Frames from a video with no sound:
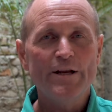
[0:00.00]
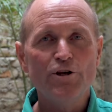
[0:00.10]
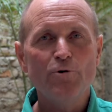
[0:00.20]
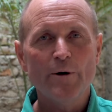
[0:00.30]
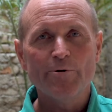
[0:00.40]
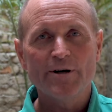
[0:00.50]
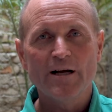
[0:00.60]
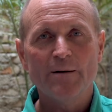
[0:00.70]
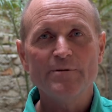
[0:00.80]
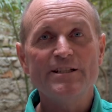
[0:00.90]
We knew we were to
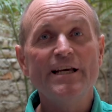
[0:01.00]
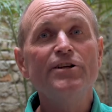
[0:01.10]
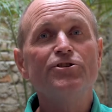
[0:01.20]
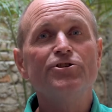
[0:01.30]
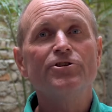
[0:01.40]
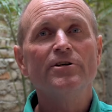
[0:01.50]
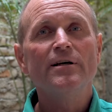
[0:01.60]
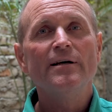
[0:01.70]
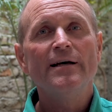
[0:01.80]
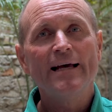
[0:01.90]
come to teach
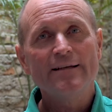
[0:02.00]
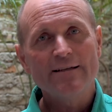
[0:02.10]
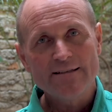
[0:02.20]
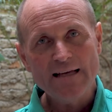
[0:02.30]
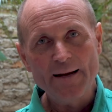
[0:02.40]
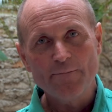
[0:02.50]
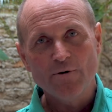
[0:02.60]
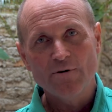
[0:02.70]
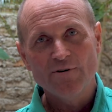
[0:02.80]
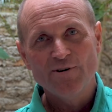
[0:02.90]
and to disciple.
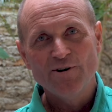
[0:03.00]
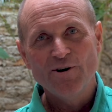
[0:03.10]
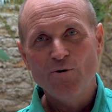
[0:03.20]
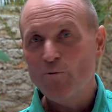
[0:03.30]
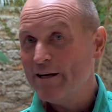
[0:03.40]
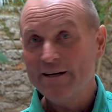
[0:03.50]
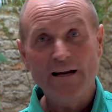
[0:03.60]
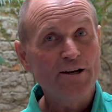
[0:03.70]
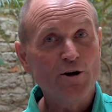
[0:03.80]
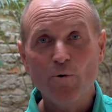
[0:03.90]
We did
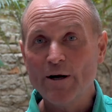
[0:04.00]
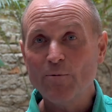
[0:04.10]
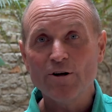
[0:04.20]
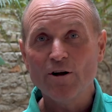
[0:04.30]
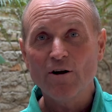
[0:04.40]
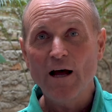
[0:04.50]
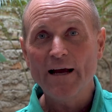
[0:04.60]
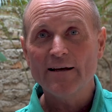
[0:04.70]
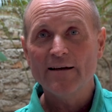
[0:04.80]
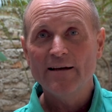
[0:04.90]
not know what it would look
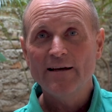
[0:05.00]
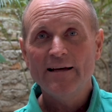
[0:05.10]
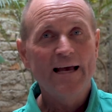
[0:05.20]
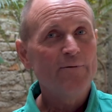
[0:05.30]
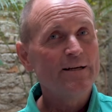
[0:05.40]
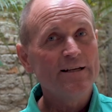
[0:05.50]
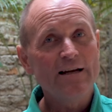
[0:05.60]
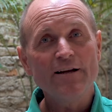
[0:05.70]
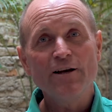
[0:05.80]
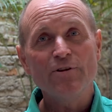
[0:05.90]
like, and we did
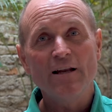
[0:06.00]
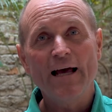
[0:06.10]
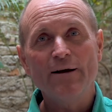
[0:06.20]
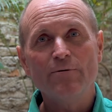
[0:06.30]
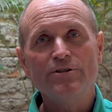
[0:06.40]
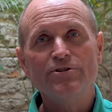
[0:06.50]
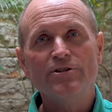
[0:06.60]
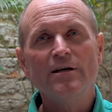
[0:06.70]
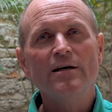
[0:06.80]
not know the language.